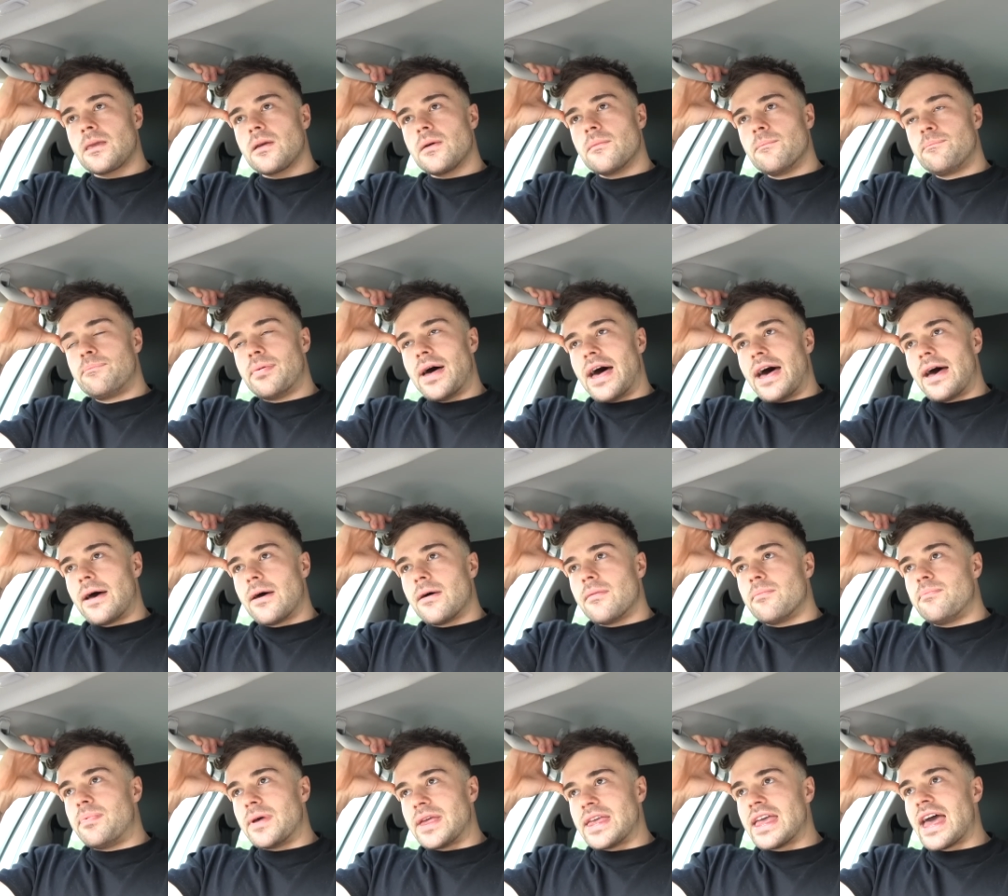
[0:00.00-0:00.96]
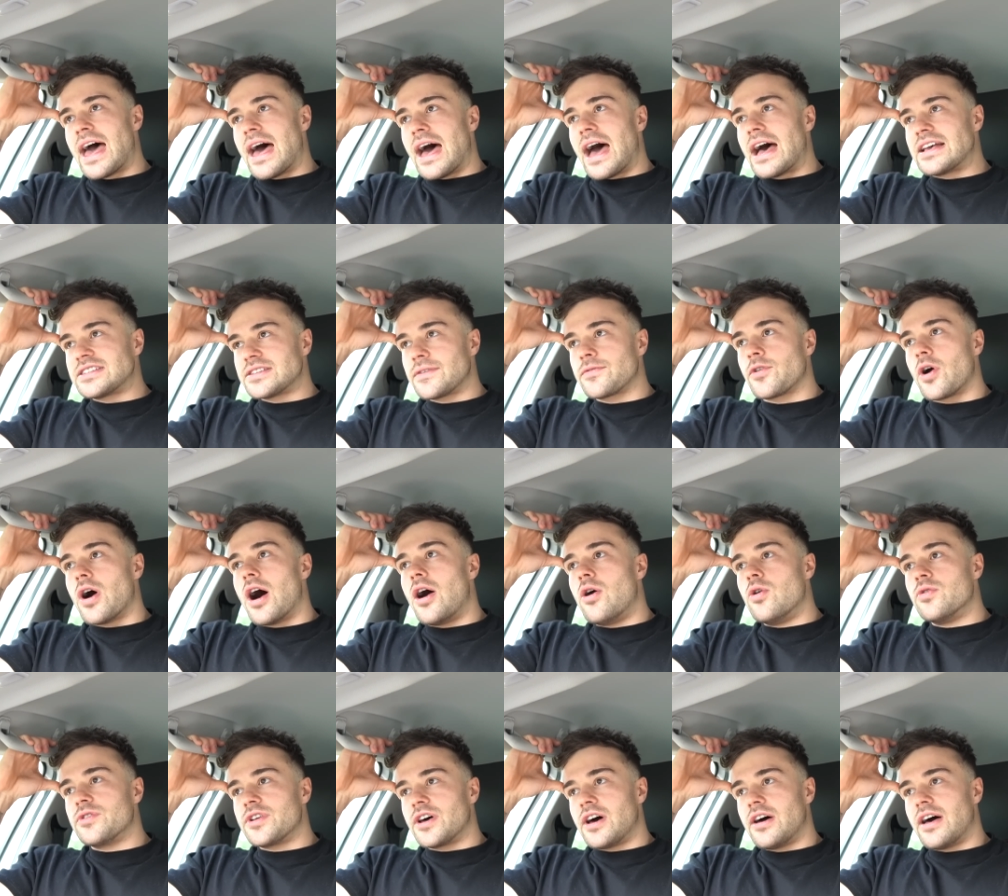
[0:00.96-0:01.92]
but but yeah as i've got
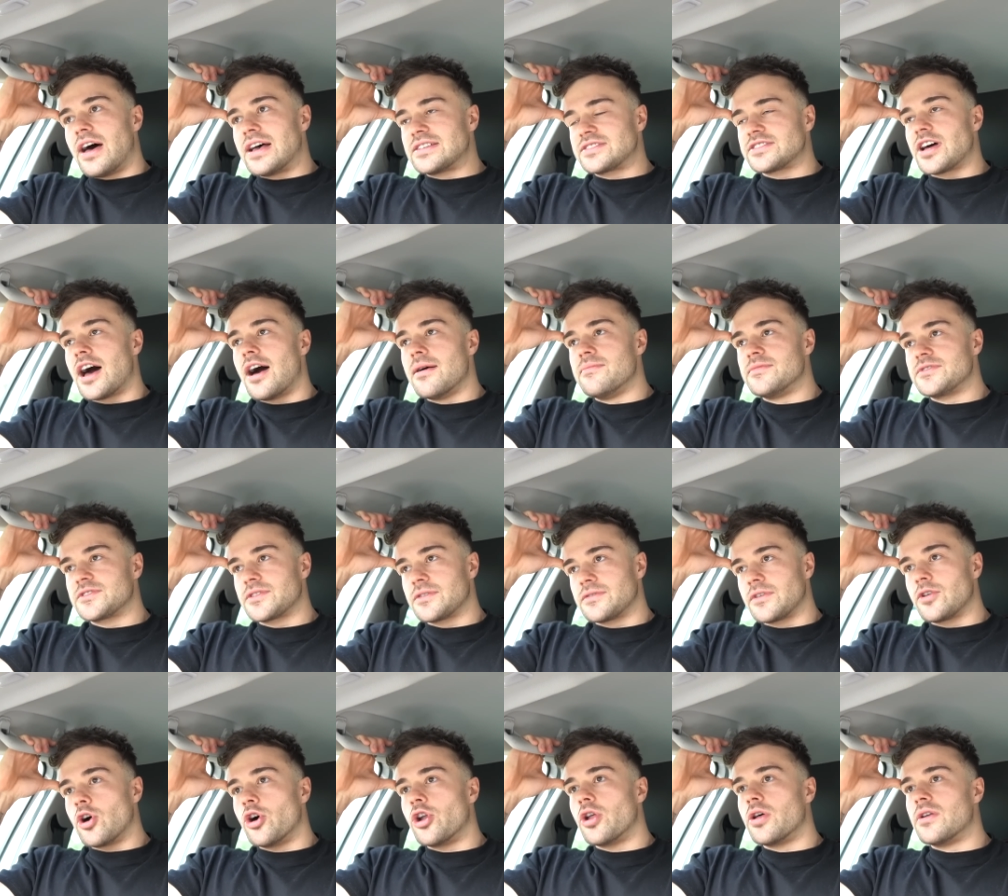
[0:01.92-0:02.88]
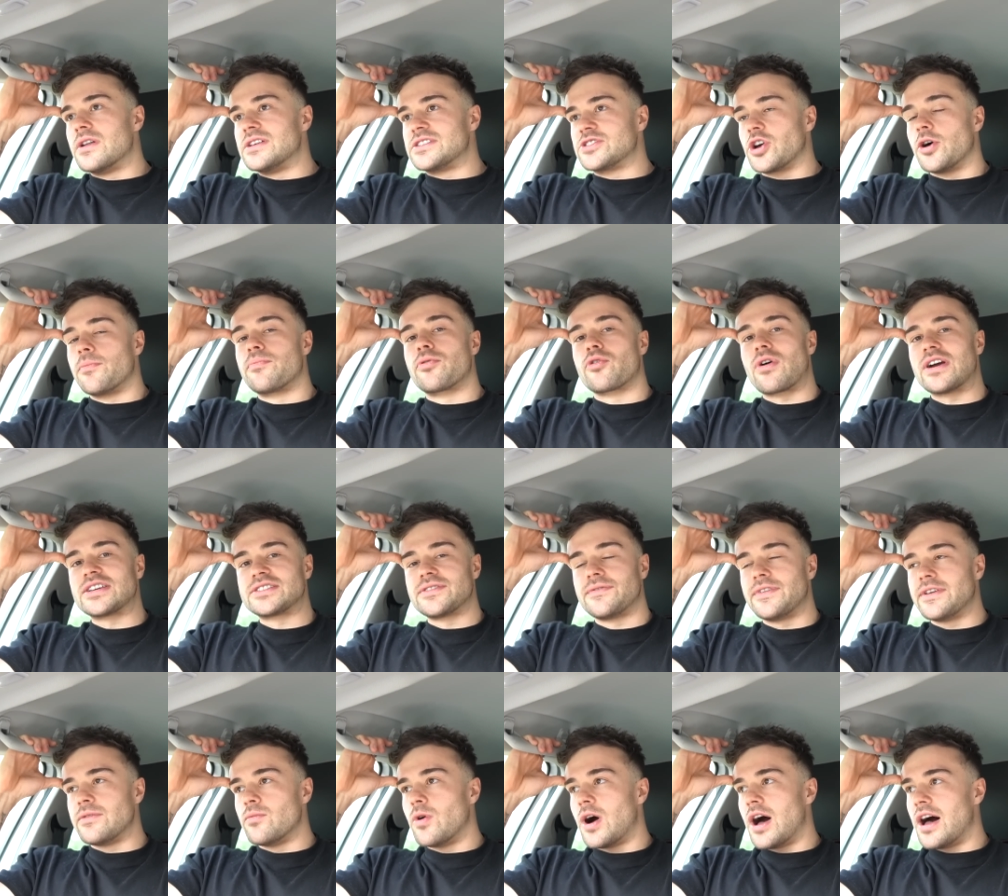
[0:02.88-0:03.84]
older as time has gone on it's got
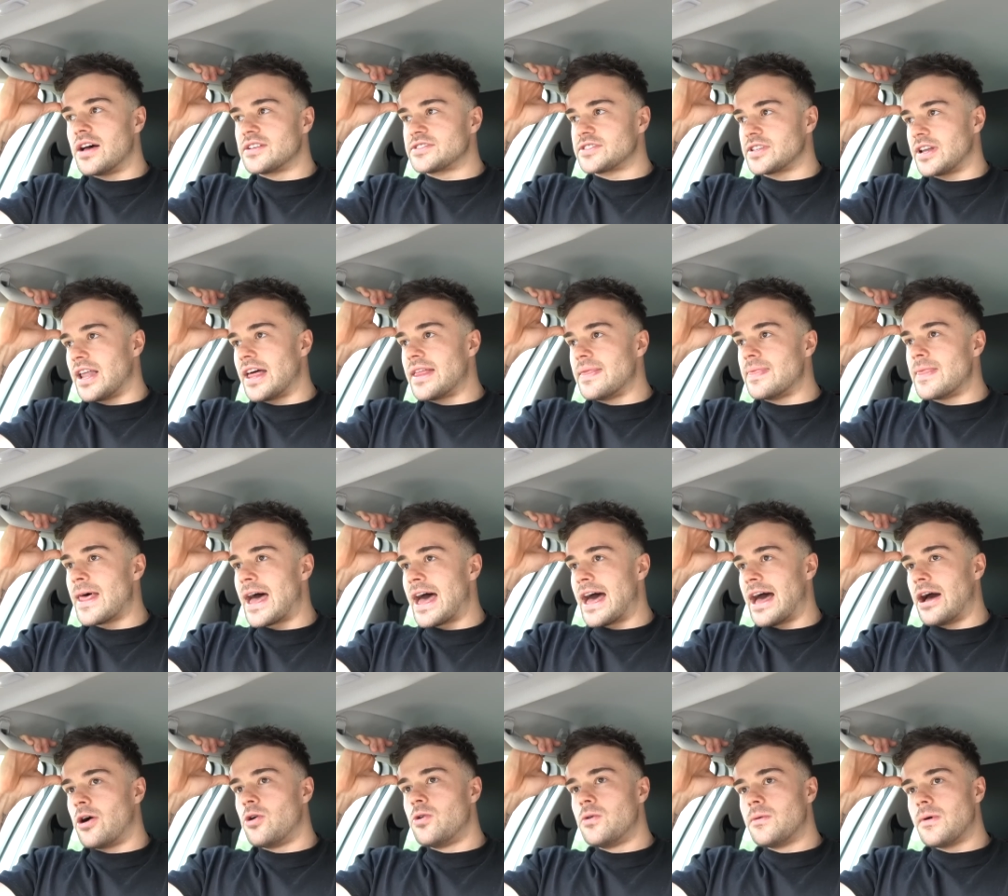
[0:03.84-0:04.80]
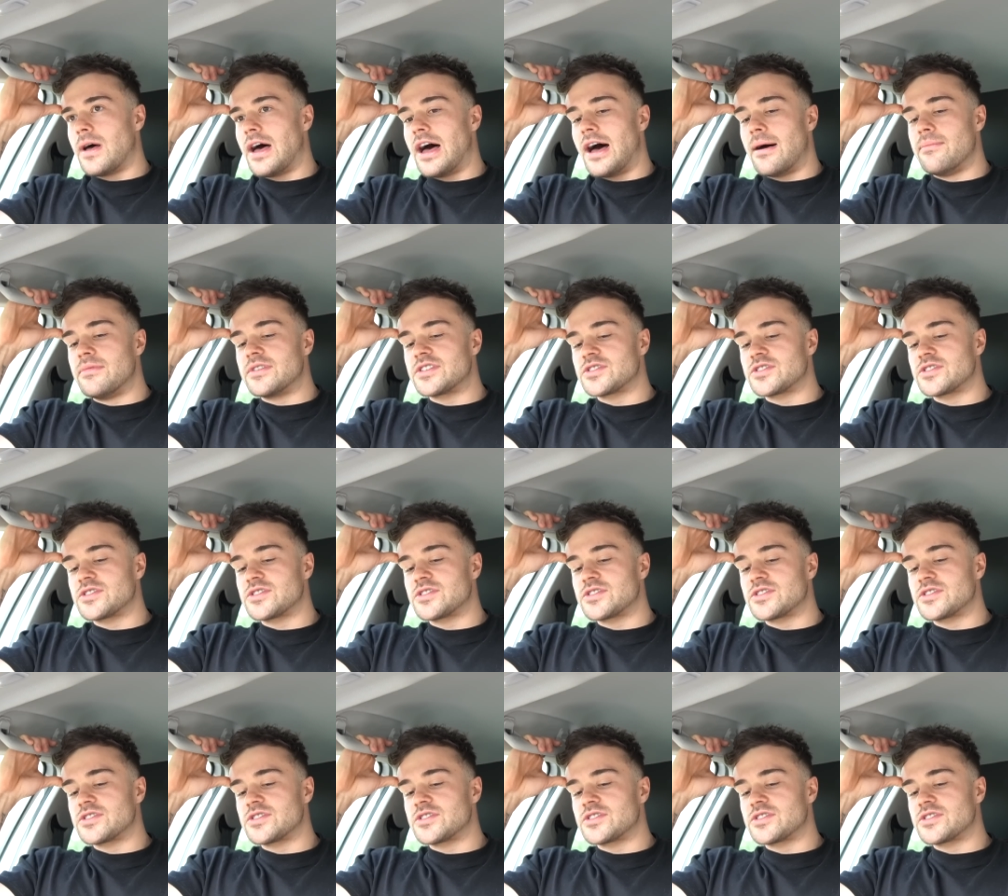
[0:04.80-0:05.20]
progressively worse so like now um,